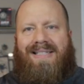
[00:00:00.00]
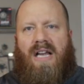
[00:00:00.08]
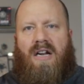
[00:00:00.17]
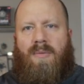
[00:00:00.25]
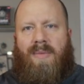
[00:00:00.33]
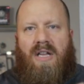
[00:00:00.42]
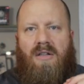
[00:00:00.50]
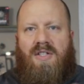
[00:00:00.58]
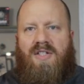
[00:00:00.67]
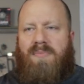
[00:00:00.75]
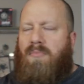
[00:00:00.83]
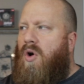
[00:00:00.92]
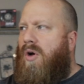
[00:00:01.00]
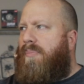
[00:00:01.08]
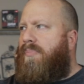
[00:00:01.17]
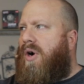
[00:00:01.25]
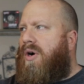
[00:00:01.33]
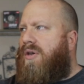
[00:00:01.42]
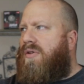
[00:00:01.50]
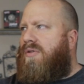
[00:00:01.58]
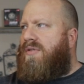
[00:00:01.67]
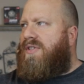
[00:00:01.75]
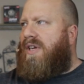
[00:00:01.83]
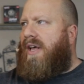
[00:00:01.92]
sediment, small
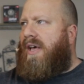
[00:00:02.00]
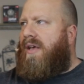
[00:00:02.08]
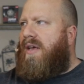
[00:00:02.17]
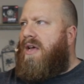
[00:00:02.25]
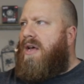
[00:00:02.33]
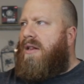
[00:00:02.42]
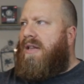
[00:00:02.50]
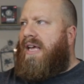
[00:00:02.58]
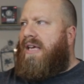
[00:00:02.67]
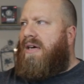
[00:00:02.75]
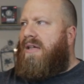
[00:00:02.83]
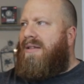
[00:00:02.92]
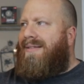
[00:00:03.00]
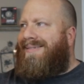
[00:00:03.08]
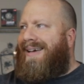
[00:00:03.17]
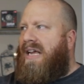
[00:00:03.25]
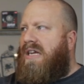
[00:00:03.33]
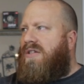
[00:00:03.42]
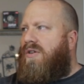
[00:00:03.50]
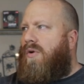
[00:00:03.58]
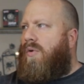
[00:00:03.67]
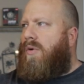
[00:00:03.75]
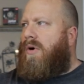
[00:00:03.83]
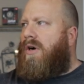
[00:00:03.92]
particles in it, like a light
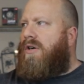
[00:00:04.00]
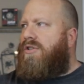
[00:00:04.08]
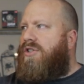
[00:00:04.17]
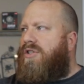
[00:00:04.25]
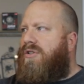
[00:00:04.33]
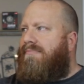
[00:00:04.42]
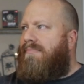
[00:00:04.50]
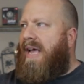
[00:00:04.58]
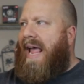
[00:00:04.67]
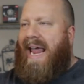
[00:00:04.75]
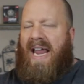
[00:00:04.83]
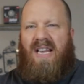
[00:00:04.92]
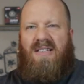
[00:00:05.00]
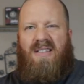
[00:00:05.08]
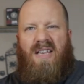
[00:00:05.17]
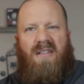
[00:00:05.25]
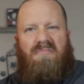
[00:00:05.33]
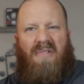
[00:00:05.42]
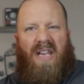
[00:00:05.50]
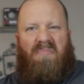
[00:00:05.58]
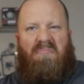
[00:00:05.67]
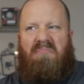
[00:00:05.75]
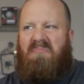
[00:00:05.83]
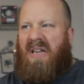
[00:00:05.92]
orange, hazy,
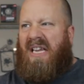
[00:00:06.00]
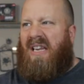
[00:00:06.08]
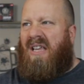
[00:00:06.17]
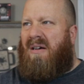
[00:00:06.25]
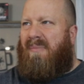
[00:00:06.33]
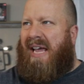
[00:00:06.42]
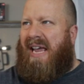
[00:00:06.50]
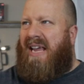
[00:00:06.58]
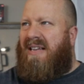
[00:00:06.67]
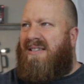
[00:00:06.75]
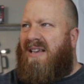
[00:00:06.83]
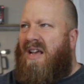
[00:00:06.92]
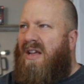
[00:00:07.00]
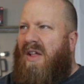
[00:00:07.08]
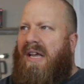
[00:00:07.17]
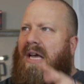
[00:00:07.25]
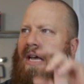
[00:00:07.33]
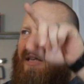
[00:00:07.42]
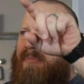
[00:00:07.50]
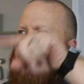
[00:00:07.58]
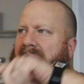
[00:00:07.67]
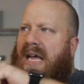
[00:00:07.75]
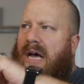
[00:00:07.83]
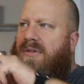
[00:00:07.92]
like medium haze. Like I can
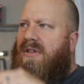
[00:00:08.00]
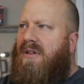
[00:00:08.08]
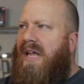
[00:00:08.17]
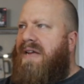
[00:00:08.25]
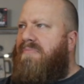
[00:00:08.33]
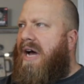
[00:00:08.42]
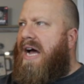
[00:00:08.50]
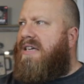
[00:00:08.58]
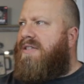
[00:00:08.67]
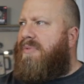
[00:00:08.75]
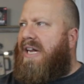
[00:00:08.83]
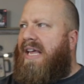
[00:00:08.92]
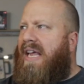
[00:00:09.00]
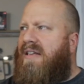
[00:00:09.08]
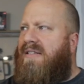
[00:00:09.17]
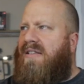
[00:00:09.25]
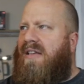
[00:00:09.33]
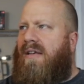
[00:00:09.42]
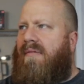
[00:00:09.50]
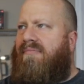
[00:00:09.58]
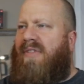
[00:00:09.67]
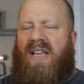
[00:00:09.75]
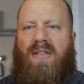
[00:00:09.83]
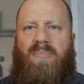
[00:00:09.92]
make out the light box, but I can't see
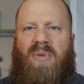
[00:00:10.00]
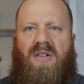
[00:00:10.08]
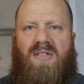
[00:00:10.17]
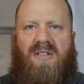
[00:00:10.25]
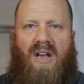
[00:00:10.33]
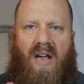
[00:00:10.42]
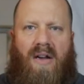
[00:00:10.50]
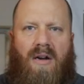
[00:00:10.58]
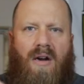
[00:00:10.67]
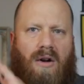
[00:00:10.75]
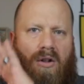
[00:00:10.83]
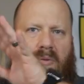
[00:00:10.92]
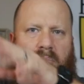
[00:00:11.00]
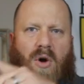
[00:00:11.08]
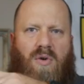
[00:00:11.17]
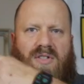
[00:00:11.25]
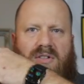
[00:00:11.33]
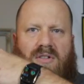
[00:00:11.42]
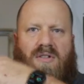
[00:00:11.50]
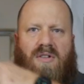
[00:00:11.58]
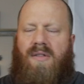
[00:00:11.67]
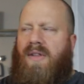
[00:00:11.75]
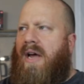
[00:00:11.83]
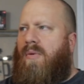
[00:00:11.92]
like the bell sign or the posters
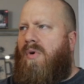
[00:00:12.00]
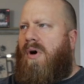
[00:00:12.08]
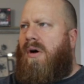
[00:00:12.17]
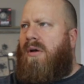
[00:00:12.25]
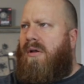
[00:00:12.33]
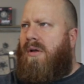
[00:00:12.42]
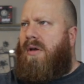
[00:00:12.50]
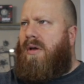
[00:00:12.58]
on that wall.